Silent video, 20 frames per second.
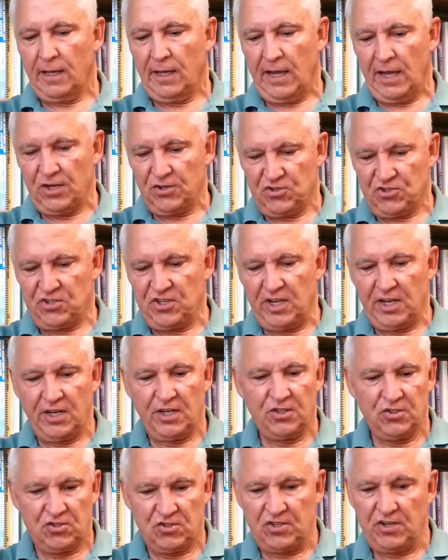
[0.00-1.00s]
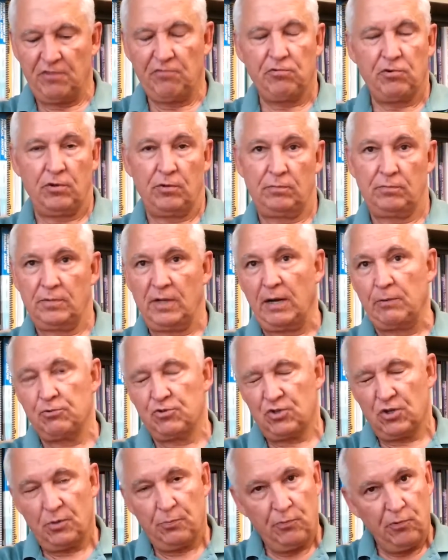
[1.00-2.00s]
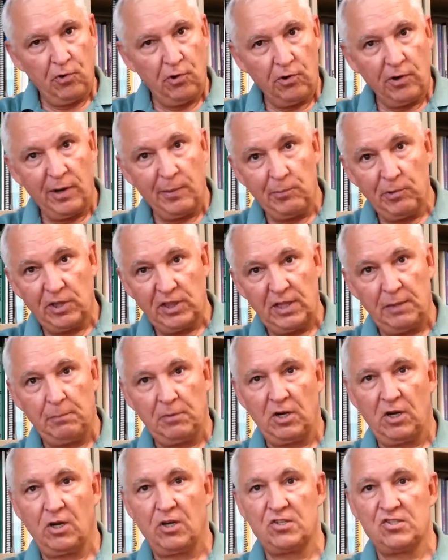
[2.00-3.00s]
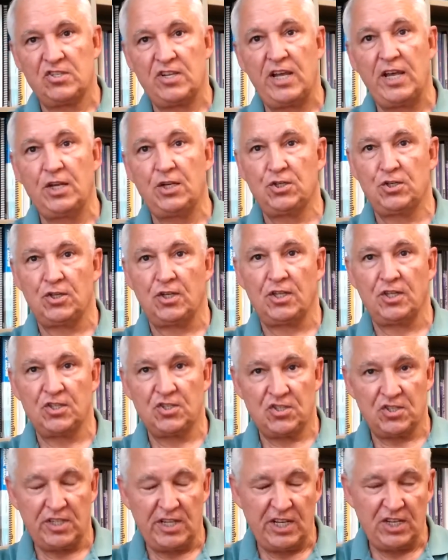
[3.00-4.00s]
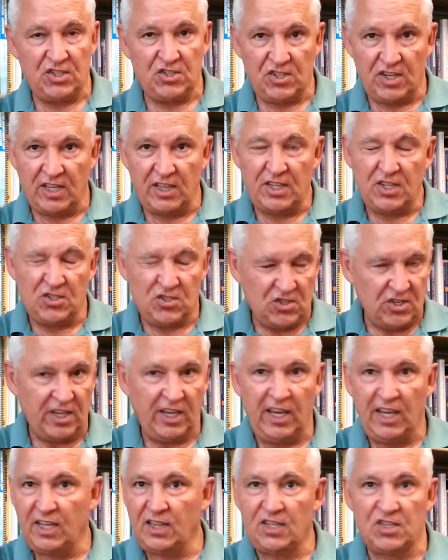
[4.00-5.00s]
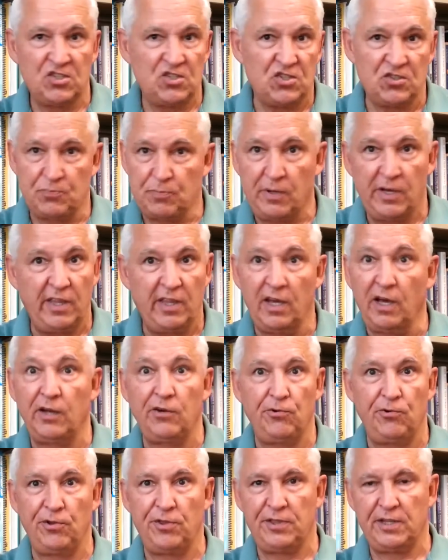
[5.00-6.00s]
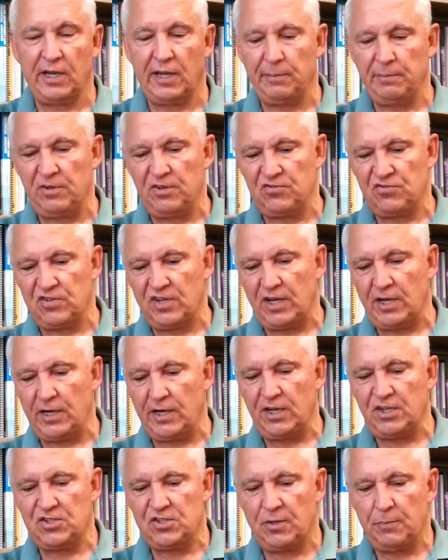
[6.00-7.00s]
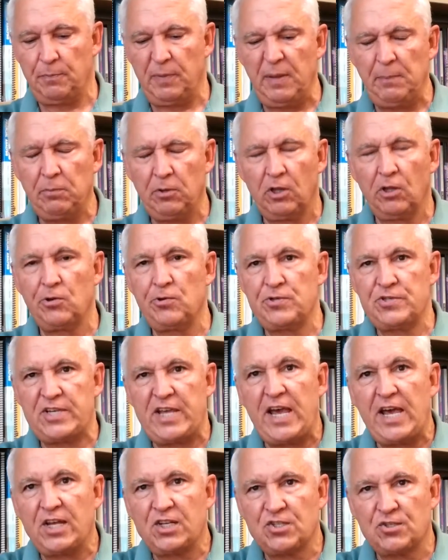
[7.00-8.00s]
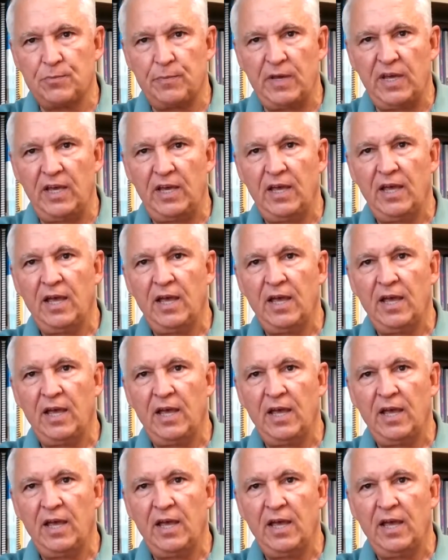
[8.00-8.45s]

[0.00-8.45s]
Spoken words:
has said in several, I was on a program with him in Los Angeles, and he said this again, this is probably the 100th time he said it. He said, people always ask me,